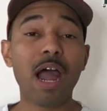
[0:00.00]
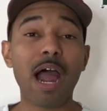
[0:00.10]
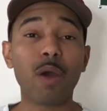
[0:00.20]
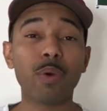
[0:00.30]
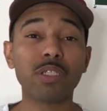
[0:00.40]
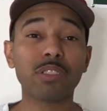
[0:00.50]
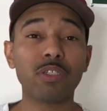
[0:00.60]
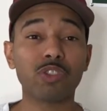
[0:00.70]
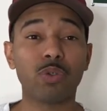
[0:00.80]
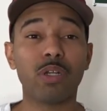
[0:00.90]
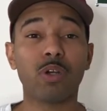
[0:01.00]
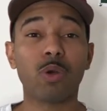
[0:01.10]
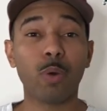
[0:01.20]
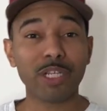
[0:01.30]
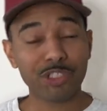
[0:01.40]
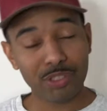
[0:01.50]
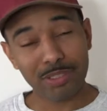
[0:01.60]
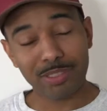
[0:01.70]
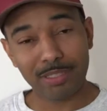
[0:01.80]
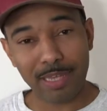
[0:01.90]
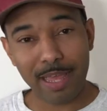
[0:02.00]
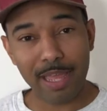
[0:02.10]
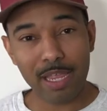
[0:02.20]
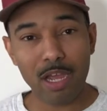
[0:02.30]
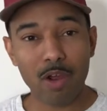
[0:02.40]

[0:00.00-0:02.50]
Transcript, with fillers: i want to touch on a question today